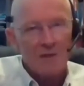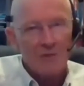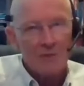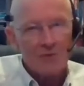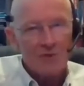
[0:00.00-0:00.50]

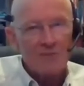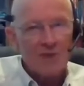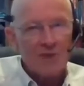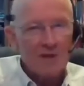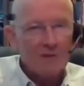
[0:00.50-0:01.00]
Well, shift
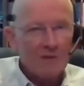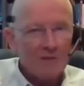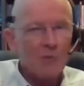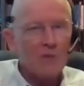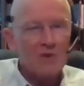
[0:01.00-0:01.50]

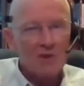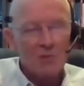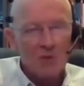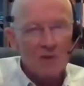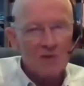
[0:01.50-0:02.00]
handover. We shut the
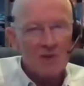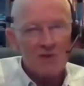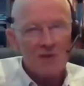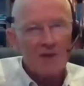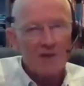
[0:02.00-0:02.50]
process
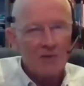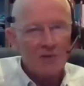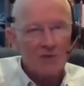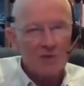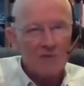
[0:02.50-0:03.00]
down
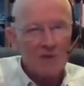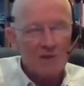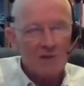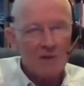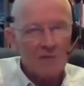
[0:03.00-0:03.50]
during shift
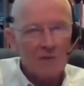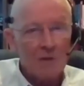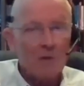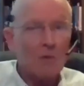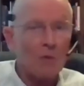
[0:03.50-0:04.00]
handover.
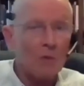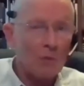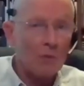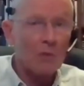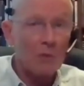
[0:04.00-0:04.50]
Oh,
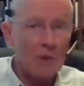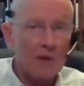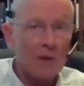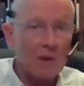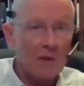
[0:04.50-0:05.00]
okay.